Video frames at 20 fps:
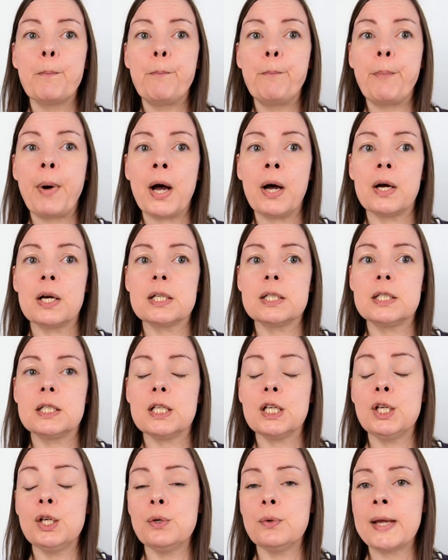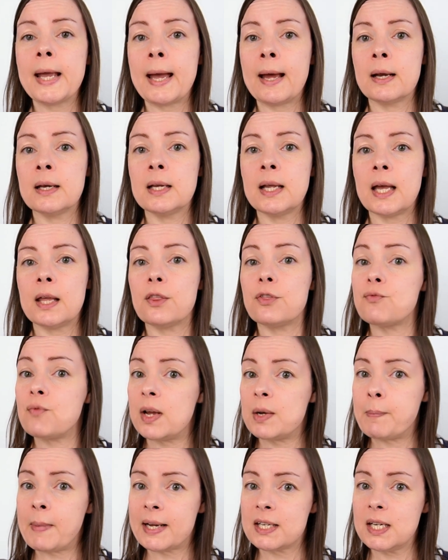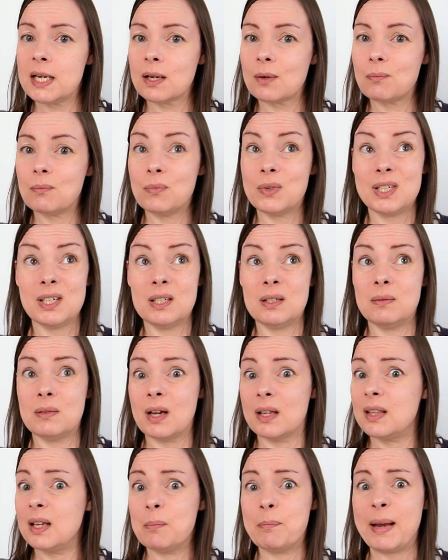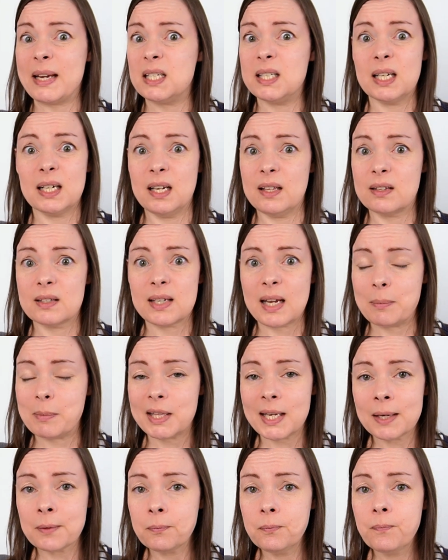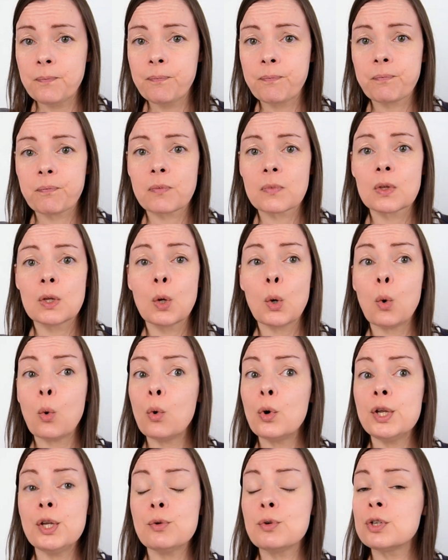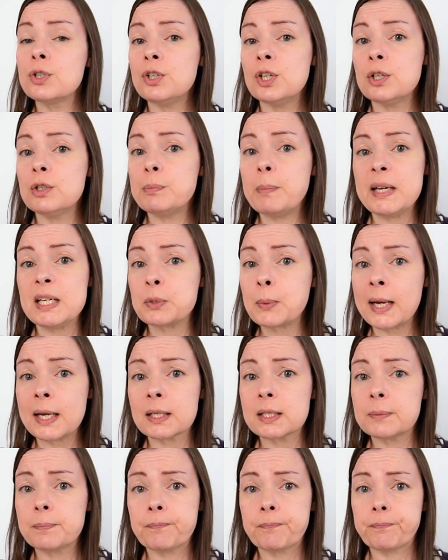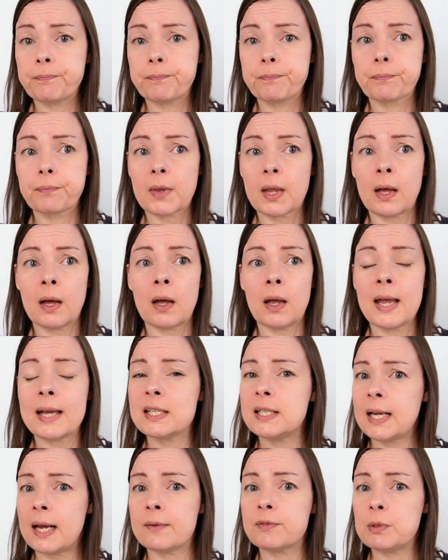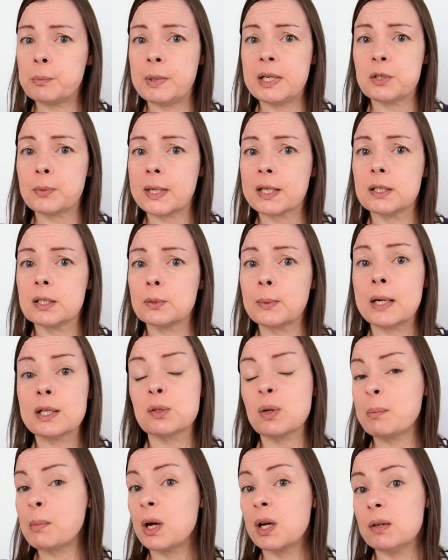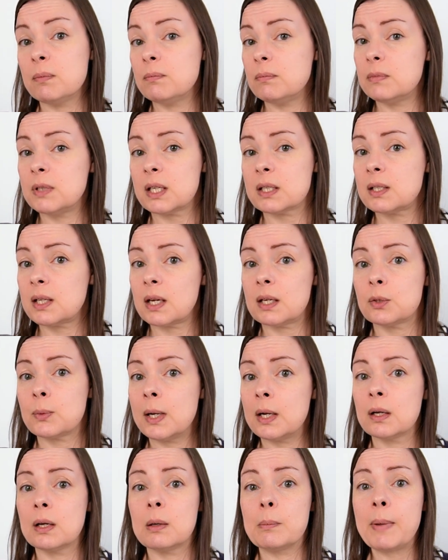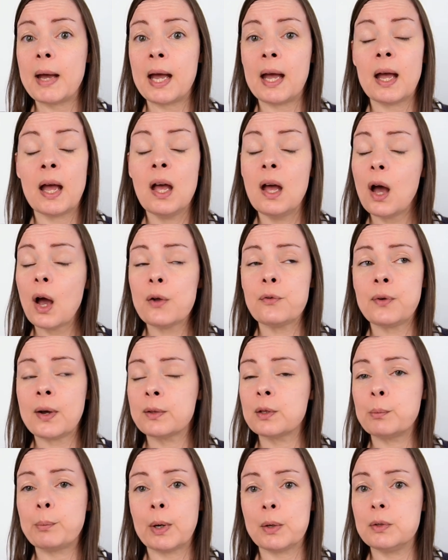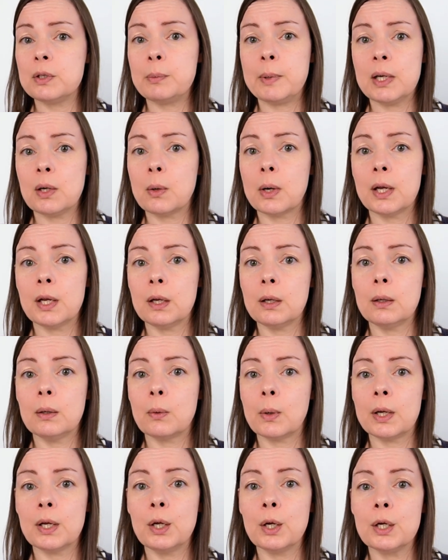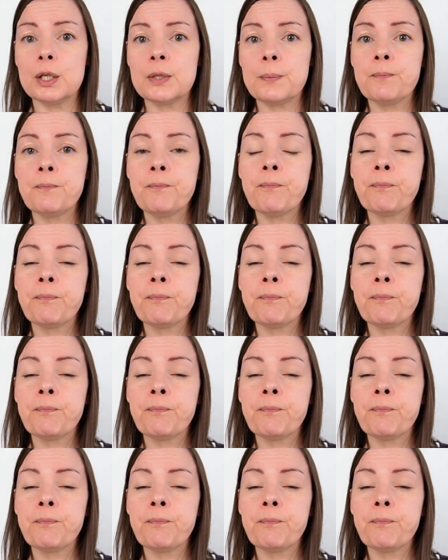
but you can get Thread Magic, which is, I think, basically the same thing. Or you could use beeswax. I actually have some beeswax as well, so I might test that as well and compare. I found them both to be quite good.